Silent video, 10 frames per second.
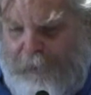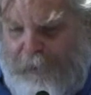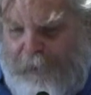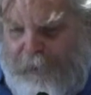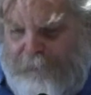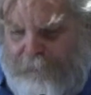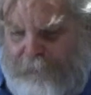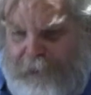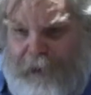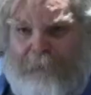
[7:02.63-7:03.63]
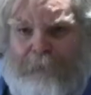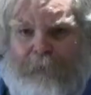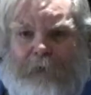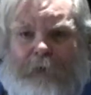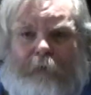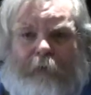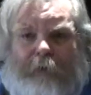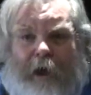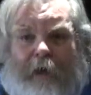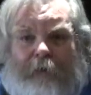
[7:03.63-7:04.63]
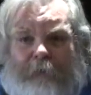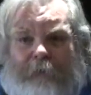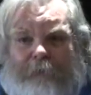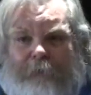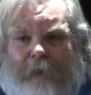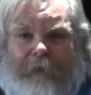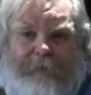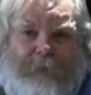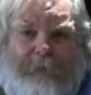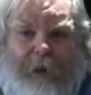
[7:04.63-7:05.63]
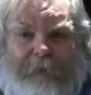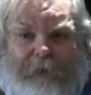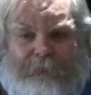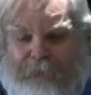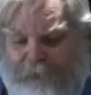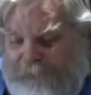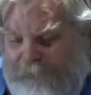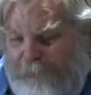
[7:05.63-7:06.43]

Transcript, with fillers: and they can't afford to go to a doctor for some obvious reasons.